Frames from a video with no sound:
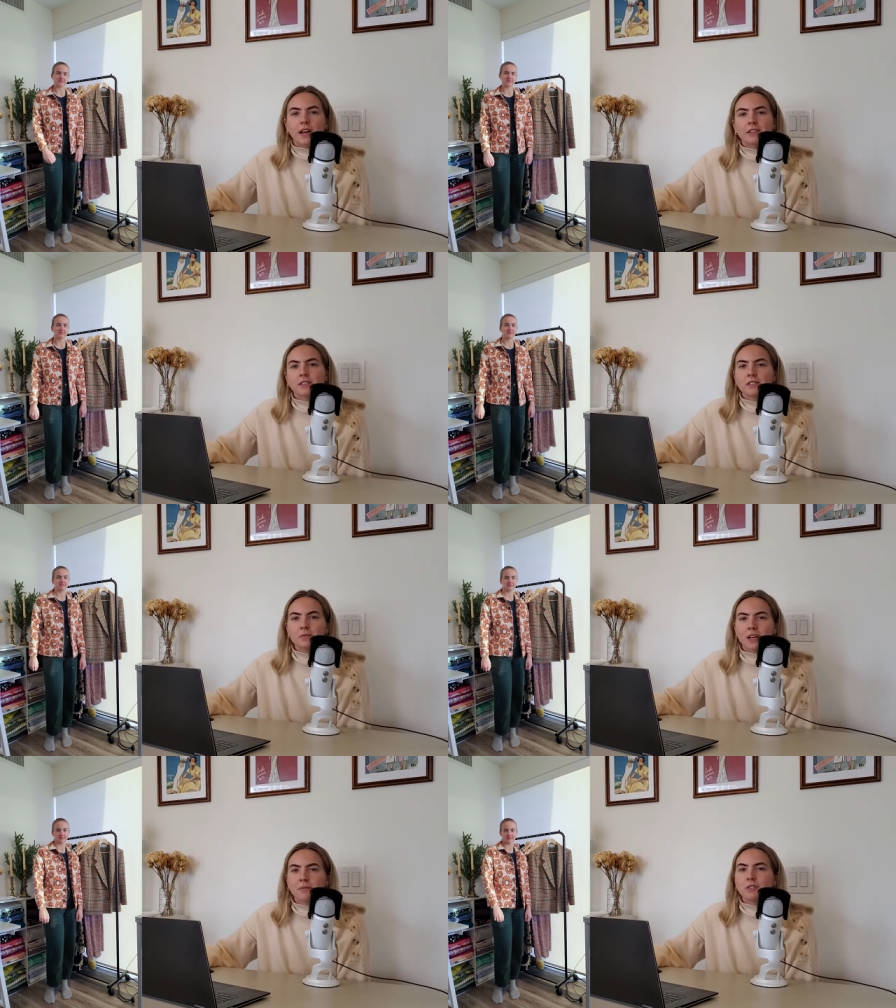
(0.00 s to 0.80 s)
I took
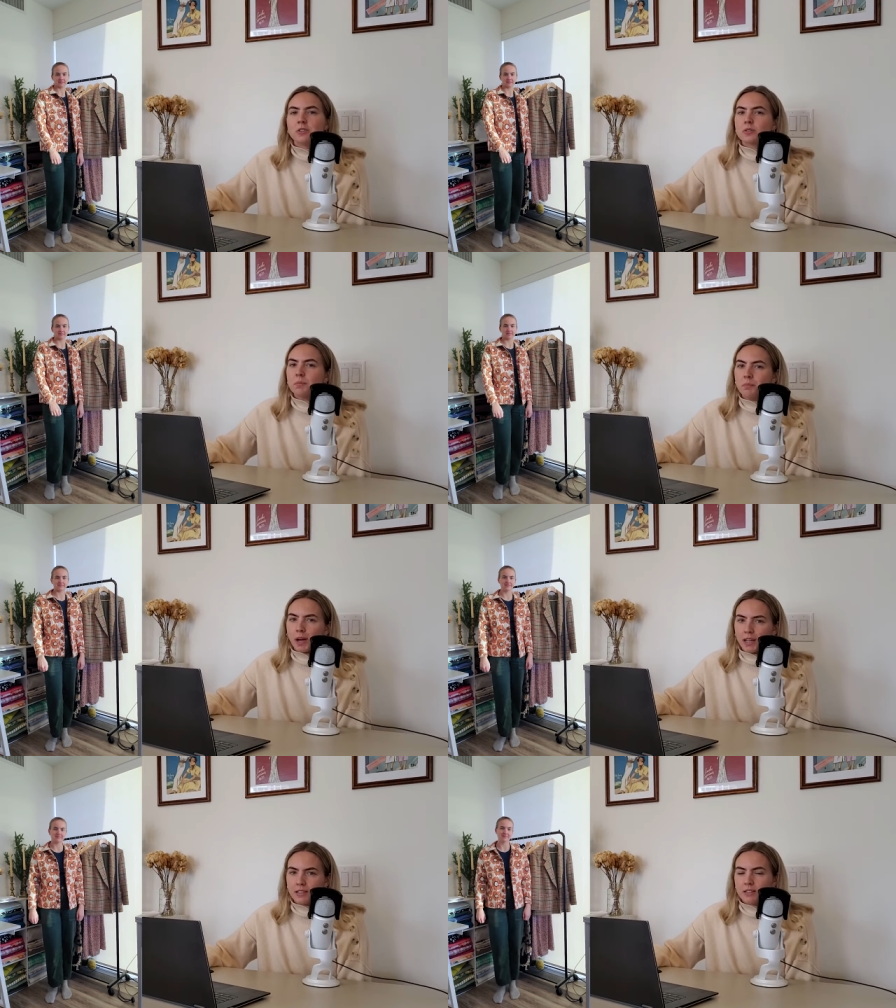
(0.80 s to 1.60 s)
some time to do some
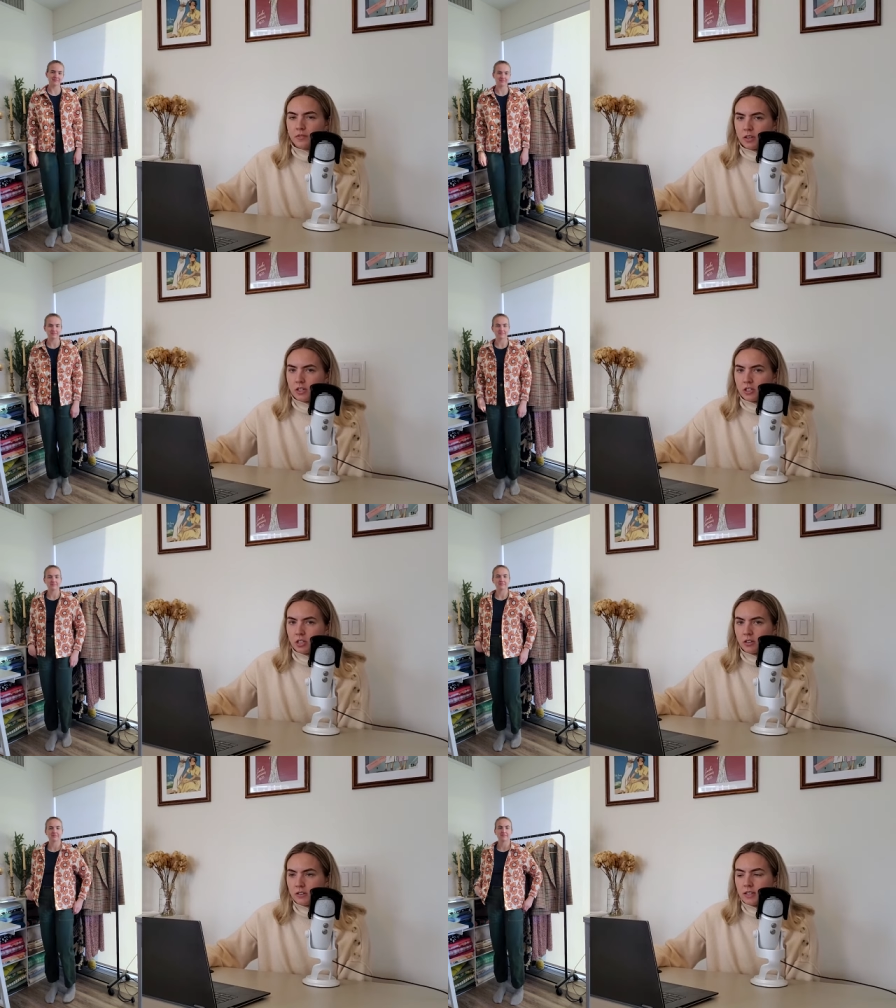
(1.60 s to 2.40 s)
bias
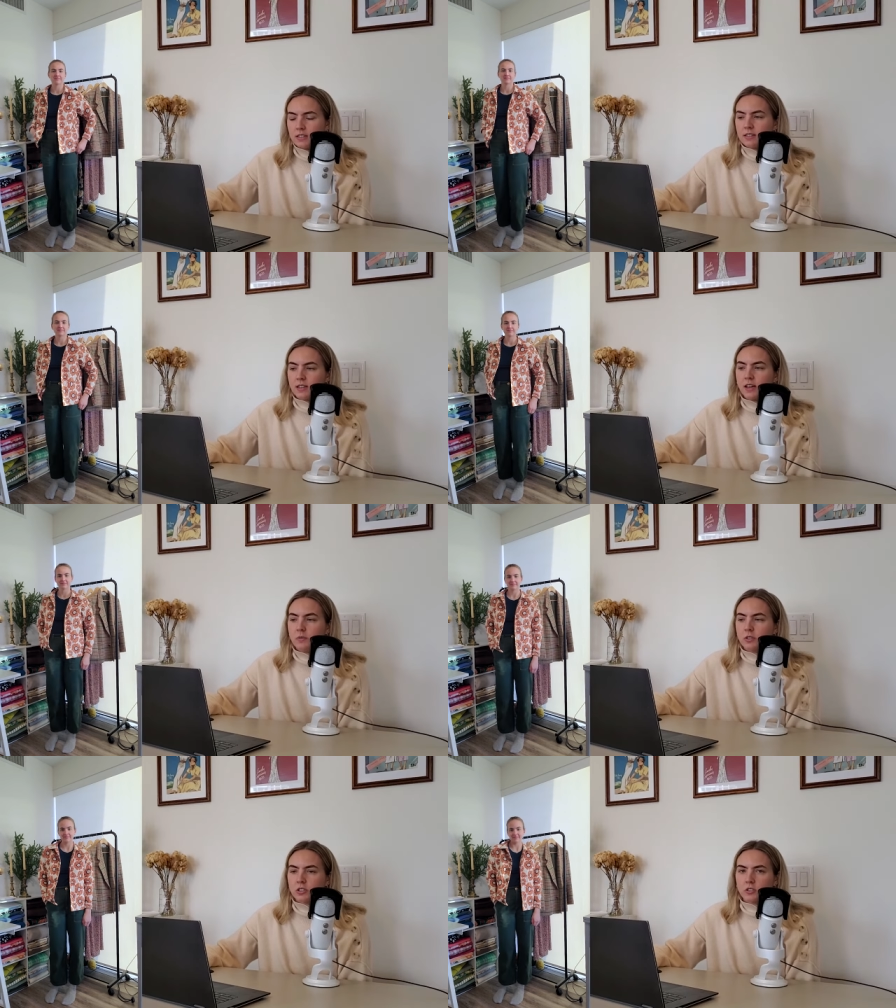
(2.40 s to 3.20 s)
finishing on the inside,
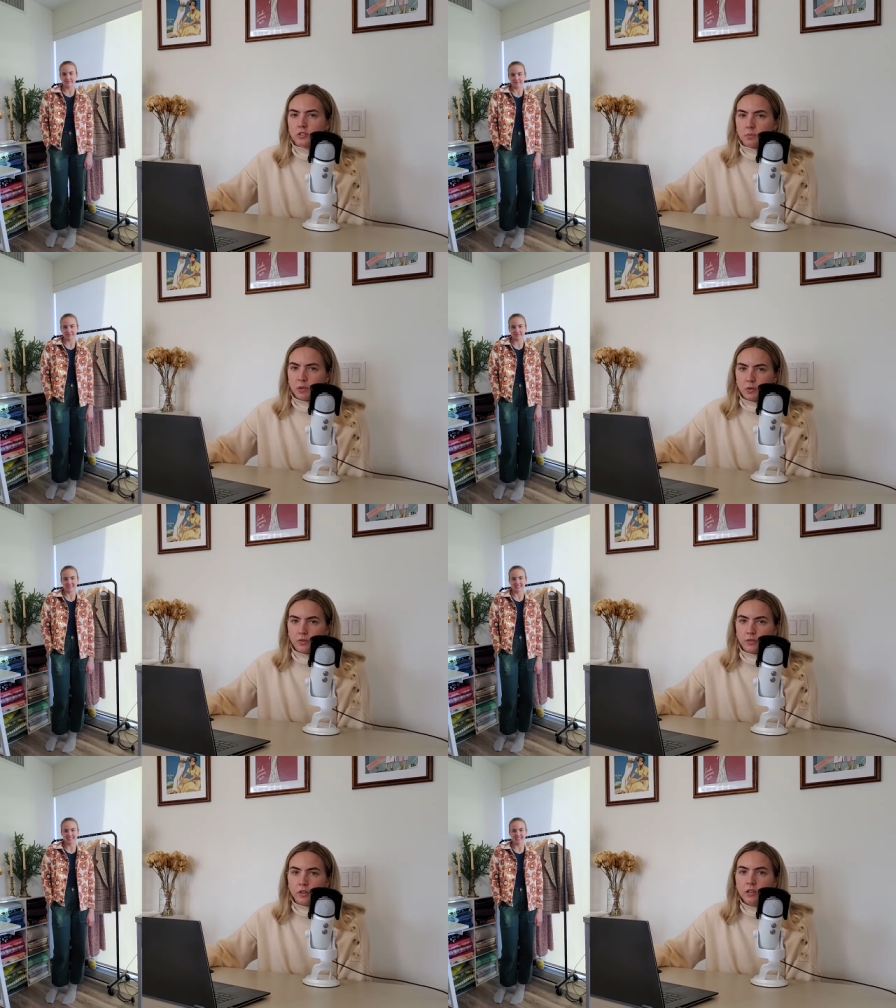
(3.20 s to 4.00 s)
which looks
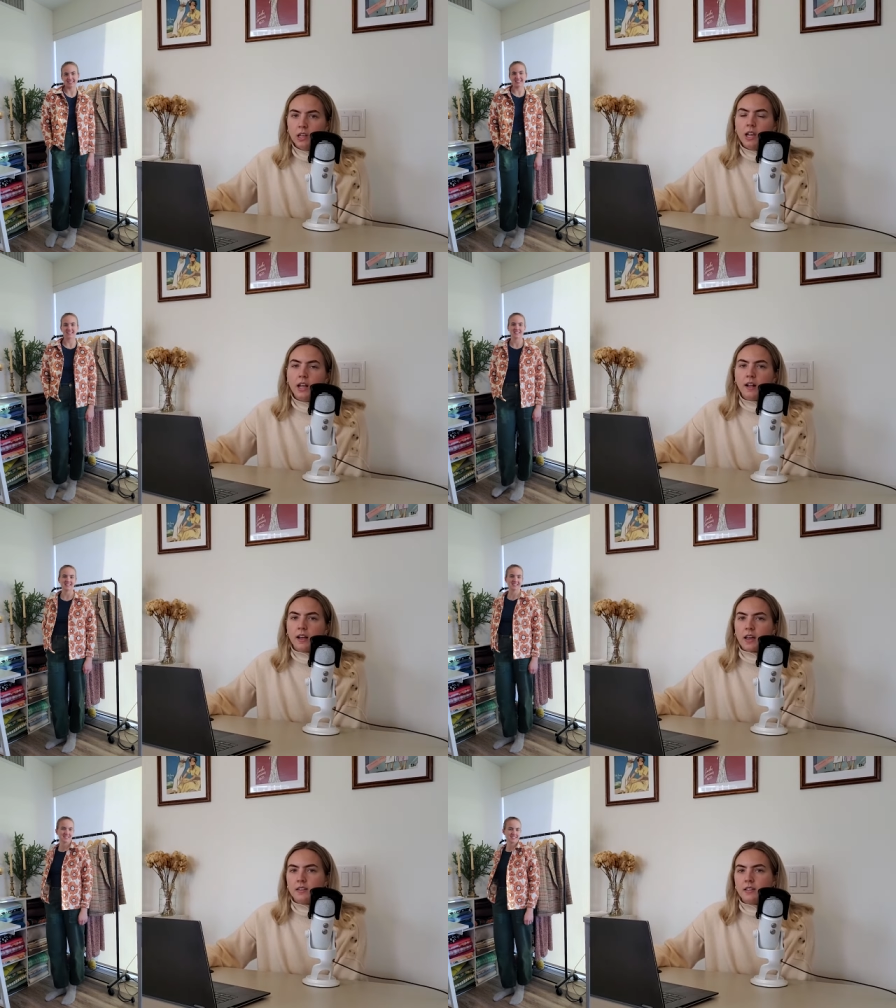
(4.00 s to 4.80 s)
beautiful.
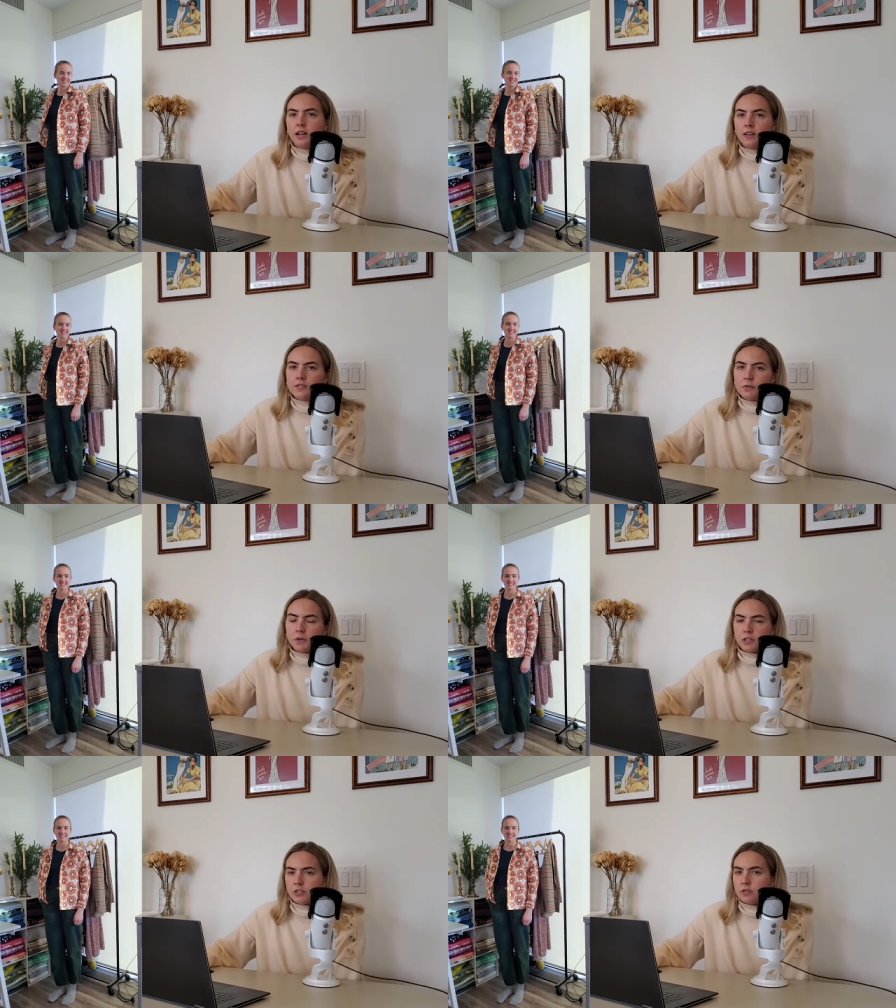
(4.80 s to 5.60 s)
I did have some
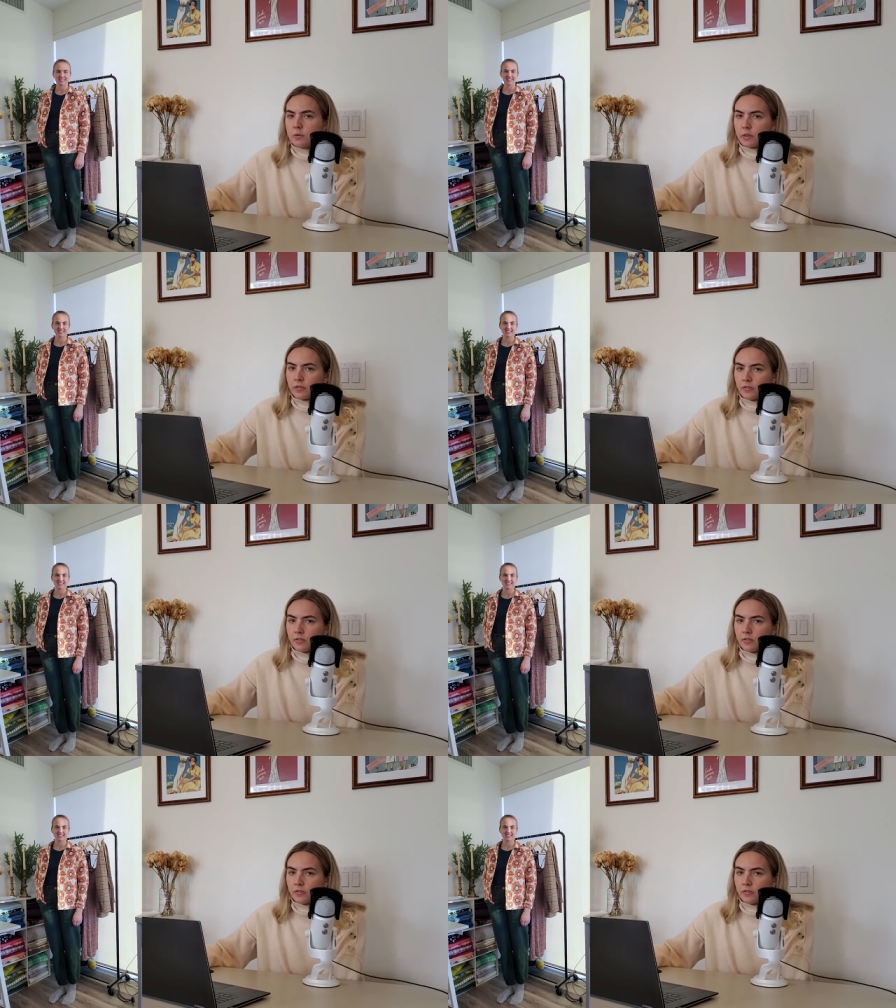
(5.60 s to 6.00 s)
issues with